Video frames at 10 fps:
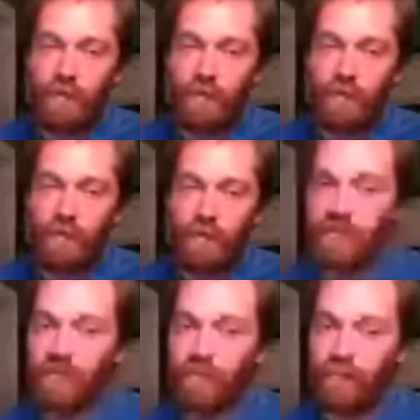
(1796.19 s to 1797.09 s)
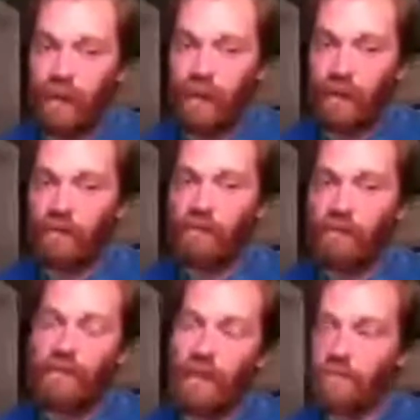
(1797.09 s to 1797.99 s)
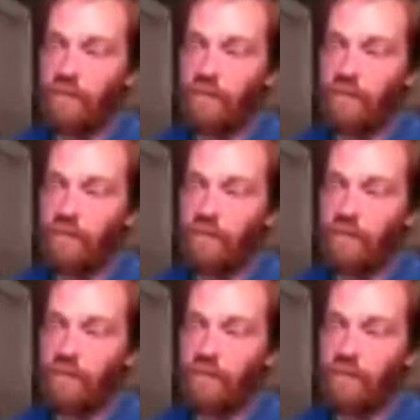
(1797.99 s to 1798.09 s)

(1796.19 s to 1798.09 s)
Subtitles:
make the fix for them,